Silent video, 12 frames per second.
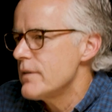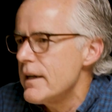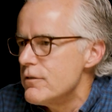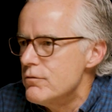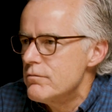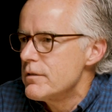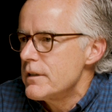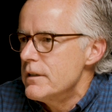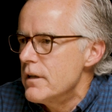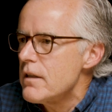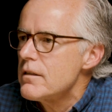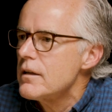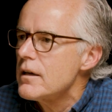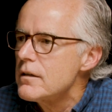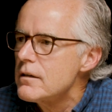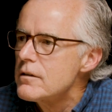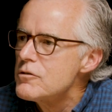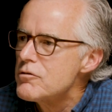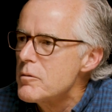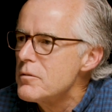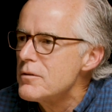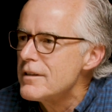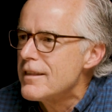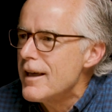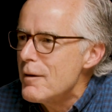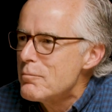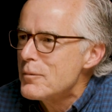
I had really nothing I could contribute at that